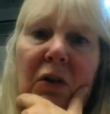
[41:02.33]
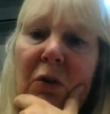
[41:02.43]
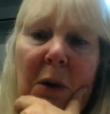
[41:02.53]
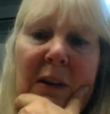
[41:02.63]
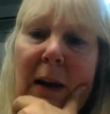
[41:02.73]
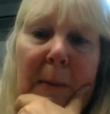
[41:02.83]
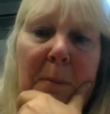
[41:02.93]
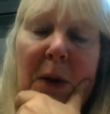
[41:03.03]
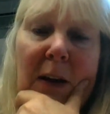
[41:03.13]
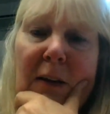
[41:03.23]
to Twitter,
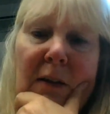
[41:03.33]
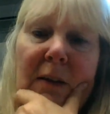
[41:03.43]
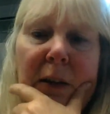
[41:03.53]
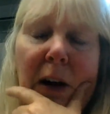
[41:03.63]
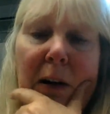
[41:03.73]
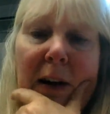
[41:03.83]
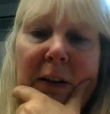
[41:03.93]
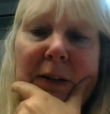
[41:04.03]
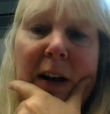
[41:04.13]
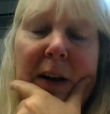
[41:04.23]
because you know, like
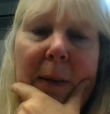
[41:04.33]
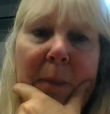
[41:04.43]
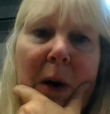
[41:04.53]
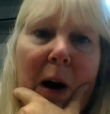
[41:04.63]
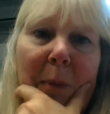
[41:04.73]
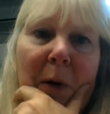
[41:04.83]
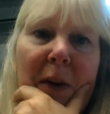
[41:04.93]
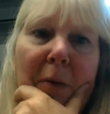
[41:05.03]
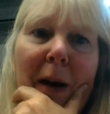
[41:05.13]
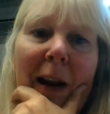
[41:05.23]
I said, I'm on
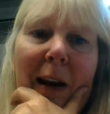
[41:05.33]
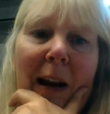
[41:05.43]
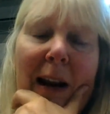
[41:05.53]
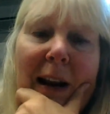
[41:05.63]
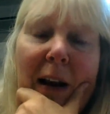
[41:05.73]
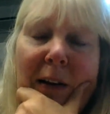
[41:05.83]
there regularly.